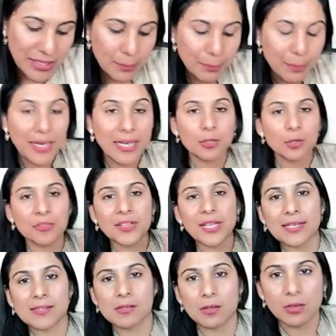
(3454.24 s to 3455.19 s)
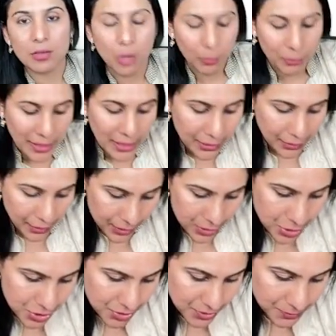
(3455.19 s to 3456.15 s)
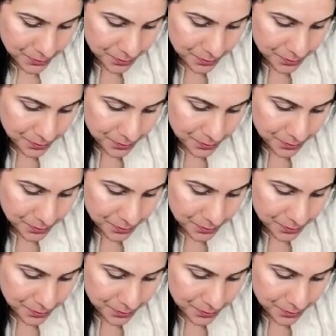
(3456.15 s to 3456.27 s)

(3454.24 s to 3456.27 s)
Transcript: mini plate on the external oblique ridge.